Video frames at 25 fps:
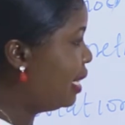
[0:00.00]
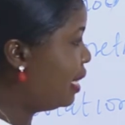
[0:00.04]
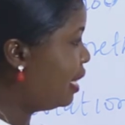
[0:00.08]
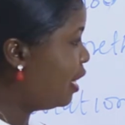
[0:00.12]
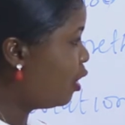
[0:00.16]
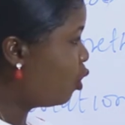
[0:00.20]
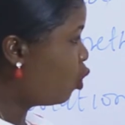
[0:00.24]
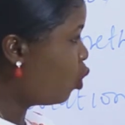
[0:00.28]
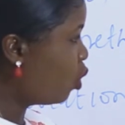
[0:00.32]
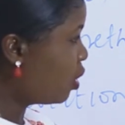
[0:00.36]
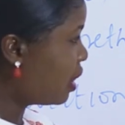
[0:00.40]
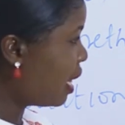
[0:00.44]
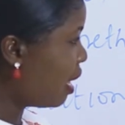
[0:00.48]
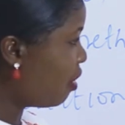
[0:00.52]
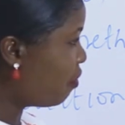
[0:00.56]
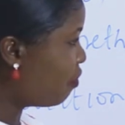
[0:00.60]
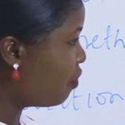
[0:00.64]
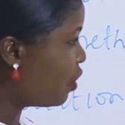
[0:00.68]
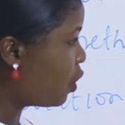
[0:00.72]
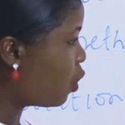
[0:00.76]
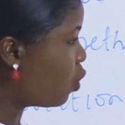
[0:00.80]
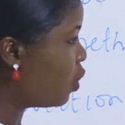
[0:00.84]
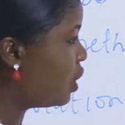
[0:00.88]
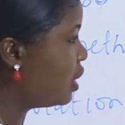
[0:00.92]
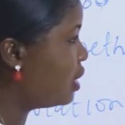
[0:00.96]
The total
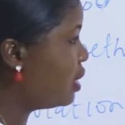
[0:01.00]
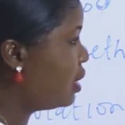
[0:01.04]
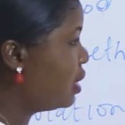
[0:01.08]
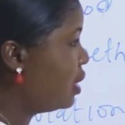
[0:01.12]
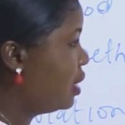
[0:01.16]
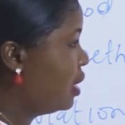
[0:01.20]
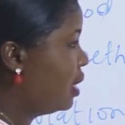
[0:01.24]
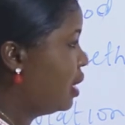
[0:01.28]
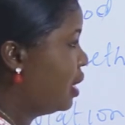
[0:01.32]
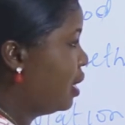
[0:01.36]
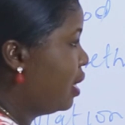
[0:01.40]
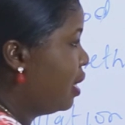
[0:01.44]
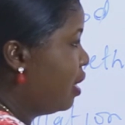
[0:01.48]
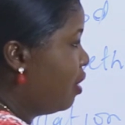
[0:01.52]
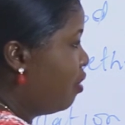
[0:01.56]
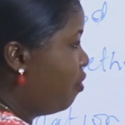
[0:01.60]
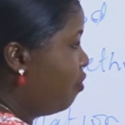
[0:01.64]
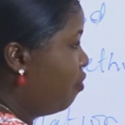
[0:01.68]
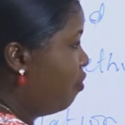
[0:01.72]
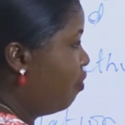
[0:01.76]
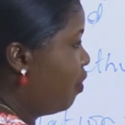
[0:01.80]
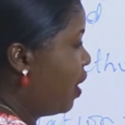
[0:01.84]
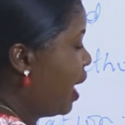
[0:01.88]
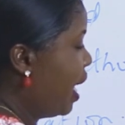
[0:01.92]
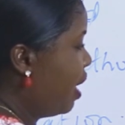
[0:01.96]
frequency,
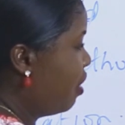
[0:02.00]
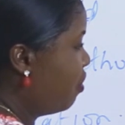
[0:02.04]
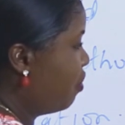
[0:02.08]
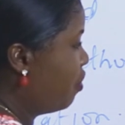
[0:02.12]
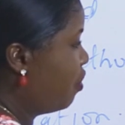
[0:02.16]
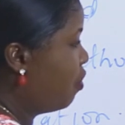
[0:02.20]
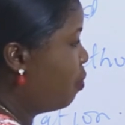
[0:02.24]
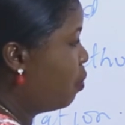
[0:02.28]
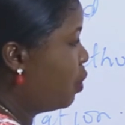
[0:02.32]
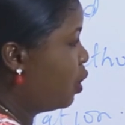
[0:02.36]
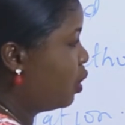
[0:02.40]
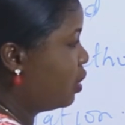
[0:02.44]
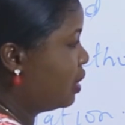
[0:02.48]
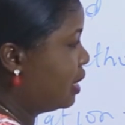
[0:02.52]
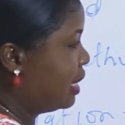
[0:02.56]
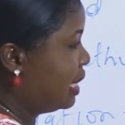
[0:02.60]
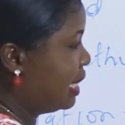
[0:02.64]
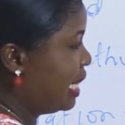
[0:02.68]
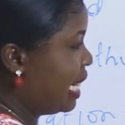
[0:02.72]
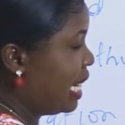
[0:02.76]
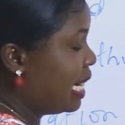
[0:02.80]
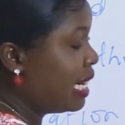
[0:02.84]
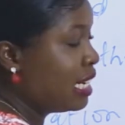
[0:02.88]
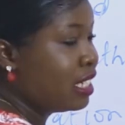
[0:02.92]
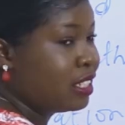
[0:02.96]
5 plus
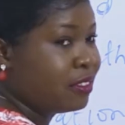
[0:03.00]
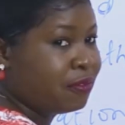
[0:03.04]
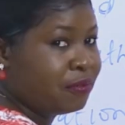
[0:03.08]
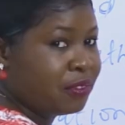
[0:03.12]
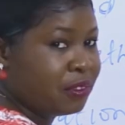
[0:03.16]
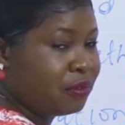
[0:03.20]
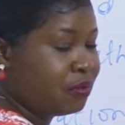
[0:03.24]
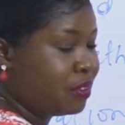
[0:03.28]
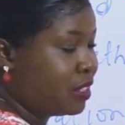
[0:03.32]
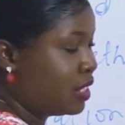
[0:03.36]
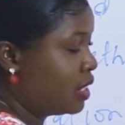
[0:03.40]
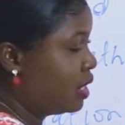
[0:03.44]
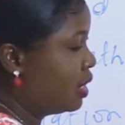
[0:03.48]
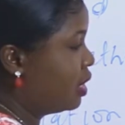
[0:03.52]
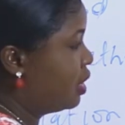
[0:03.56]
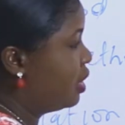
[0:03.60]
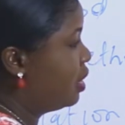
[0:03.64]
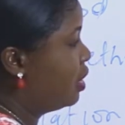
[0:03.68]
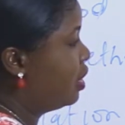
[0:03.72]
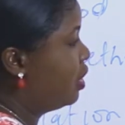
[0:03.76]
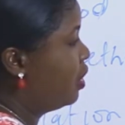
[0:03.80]
10 is 15.